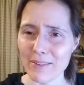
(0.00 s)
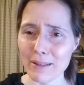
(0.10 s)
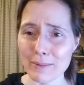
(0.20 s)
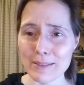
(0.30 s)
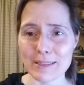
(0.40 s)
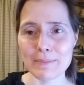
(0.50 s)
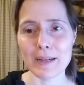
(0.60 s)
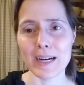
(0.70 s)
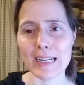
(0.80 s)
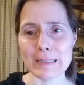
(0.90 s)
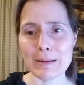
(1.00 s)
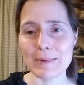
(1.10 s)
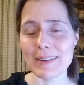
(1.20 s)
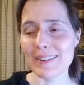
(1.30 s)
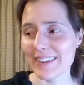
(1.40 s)
I really want some berries.
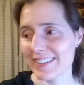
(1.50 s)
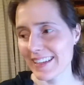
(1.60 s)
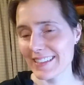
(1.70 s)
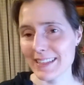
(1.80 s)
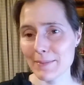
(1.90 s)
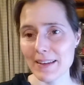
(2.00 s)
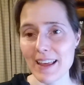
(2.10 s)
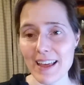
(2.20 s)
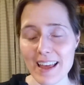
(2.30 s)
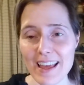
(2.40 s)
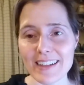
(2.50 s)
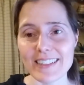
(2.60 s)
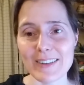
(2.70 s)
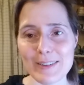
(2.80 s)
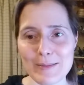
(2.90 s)
Maybe I'll go out and get some. And
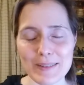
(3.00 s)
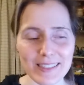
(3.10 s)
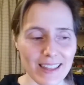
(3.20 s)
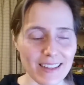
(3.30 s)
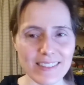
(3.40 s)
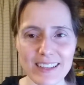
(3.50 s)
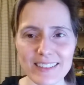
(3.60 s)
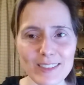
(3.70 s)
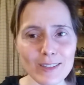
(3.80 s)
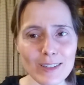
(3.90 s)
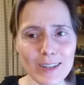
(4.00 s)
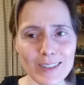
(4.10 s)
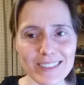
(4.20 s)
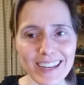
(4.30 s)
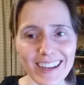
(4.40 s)
Darren heard me say that. He's like, did you look on
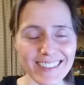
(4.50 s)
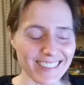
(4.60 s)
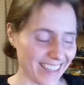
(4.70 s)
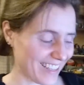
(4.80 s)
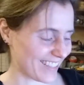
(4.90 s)
your desk?